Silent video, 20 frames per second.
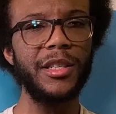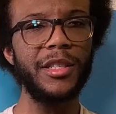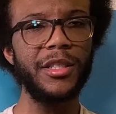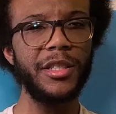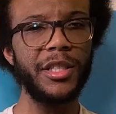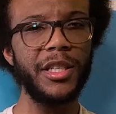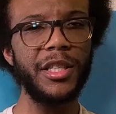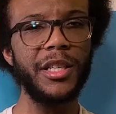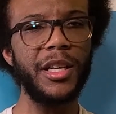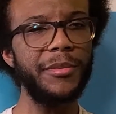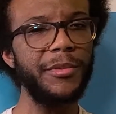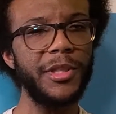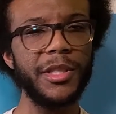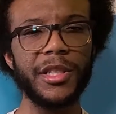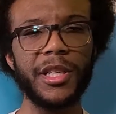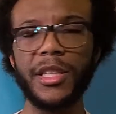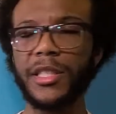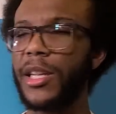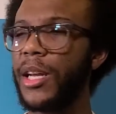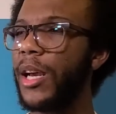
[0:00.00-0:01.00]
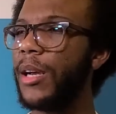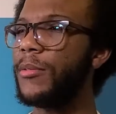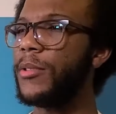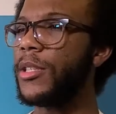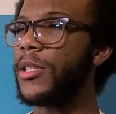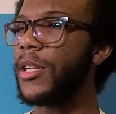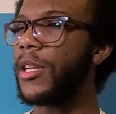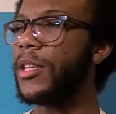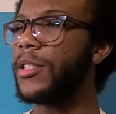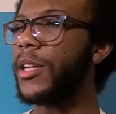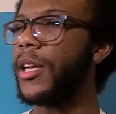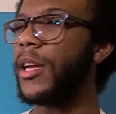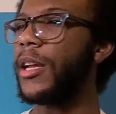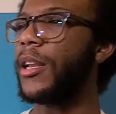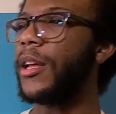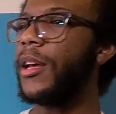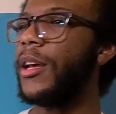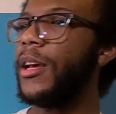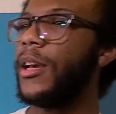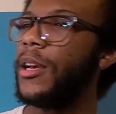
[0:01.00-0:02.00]
Jenny, I'm just gonna say it.
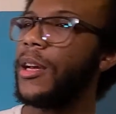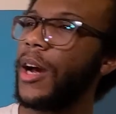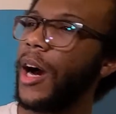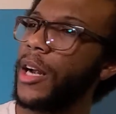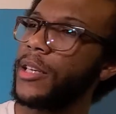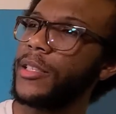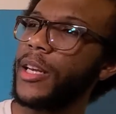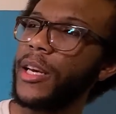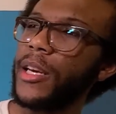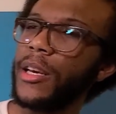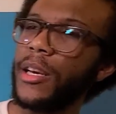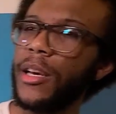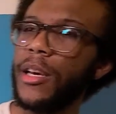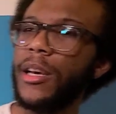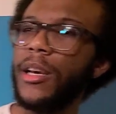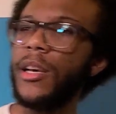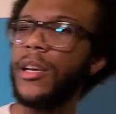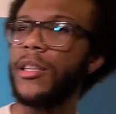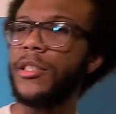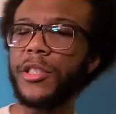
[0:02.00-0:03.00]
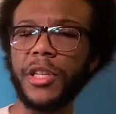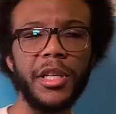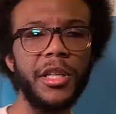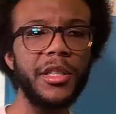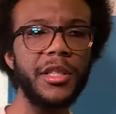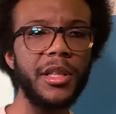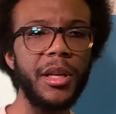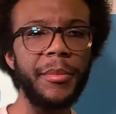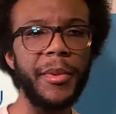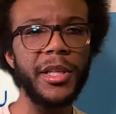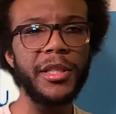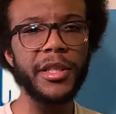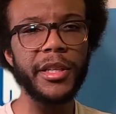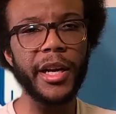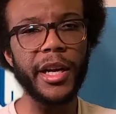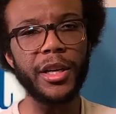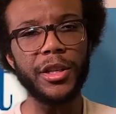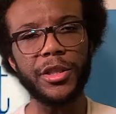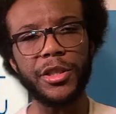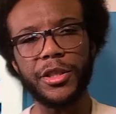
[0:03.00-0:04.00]
Hot take, Jenny's an amazing
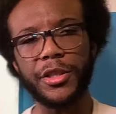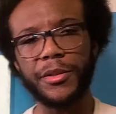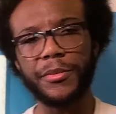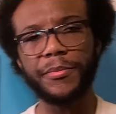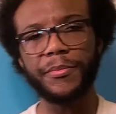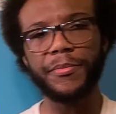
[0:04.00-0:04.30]
character.